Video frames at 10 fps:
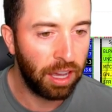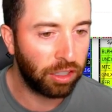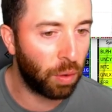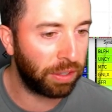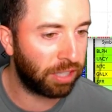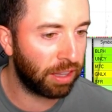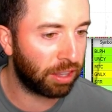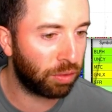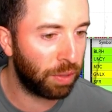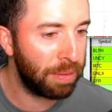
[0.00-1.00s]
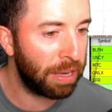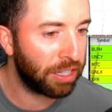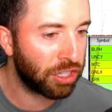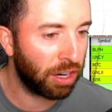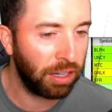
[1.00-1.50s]
Going to the 3 minute
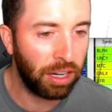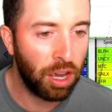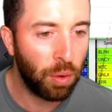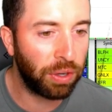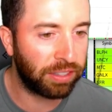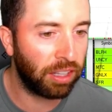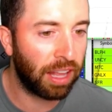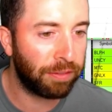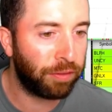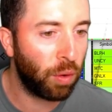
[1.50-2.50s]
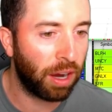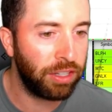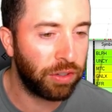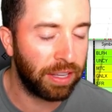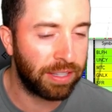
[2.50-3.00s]
chart, we're still at
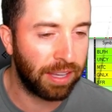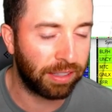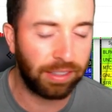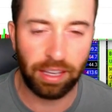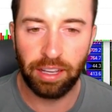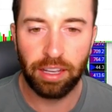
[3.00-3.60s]
460.